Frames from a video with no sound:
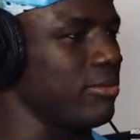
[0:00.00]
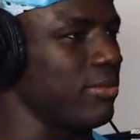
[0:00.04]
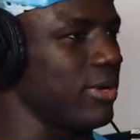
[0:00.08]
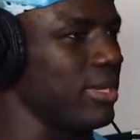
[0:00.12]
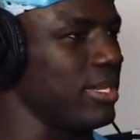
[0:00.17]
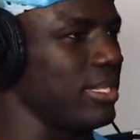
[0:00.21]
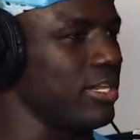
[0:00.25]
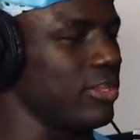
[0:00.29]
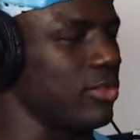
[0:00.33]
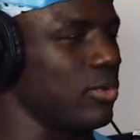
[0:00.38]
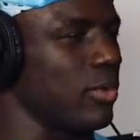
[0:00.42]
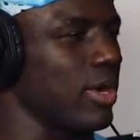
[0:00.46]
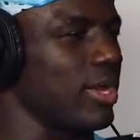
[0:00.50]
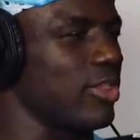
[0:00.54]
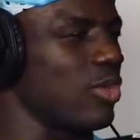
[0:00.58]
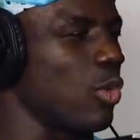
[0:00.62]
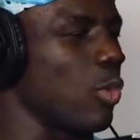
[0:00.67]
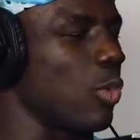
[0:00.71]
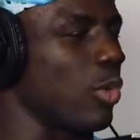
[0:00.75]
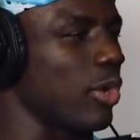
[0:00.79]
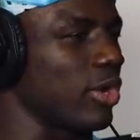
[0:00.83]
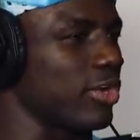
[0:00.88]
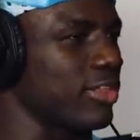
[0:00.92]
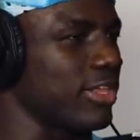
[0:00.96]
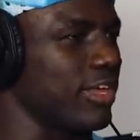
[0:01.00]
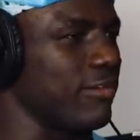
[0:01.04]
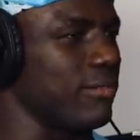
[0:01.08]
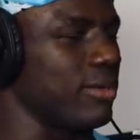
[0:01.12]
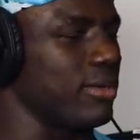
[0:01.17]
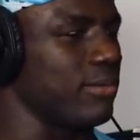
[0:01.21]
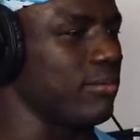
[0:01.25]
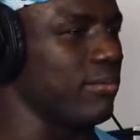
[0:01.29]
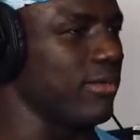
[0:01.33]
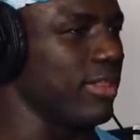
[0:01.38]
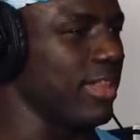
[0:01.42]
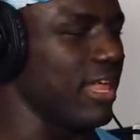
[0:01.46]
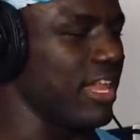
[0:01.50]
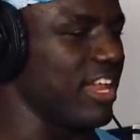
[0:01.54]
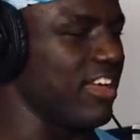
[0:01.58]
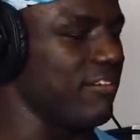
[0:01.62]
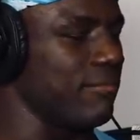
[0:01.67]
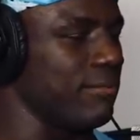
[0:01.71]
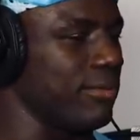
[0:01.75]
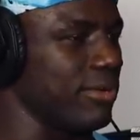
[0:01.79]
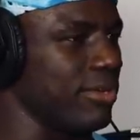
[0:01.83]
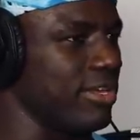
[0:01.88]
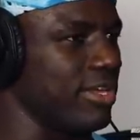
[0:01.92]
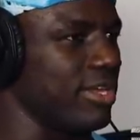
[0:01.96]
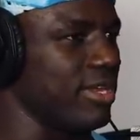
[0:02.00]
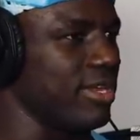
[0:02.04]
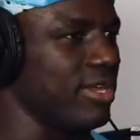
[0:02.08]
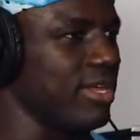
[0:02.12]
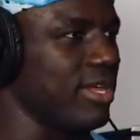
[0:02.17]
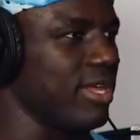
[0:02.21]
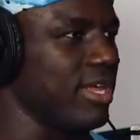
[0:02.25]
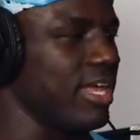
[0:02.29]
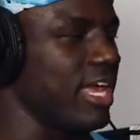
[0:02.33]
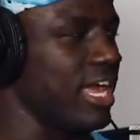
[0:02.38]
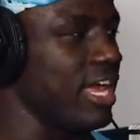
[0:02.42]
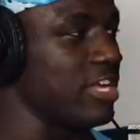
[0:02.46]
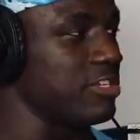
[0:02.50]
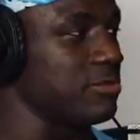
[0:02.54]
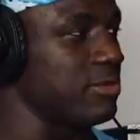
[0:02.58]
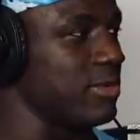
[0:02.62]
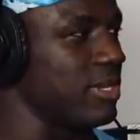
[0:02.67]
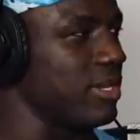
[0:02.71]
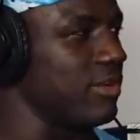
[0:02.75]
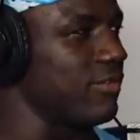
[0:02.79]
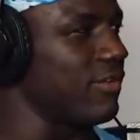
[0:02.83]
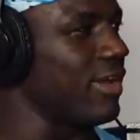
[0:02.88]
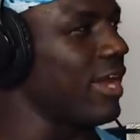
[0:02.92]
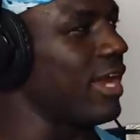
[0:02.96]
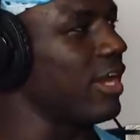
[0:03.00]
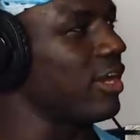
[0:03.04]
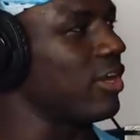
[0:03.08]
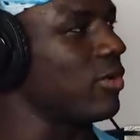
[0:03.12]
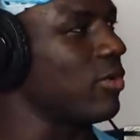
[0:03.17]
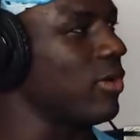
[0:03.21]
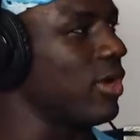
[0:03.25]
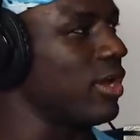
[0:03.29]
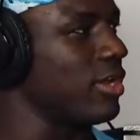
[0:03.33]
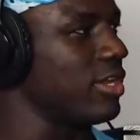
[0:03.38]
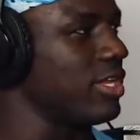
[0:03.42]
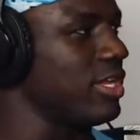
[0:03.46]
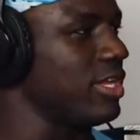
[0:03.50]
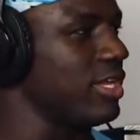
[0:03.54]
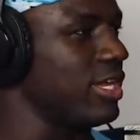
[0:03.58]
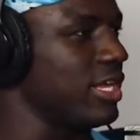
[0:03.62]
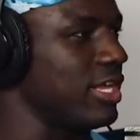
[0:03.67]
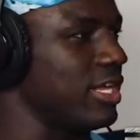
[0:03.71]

But either way, the work I've been, that I've put in has been of a higher quality.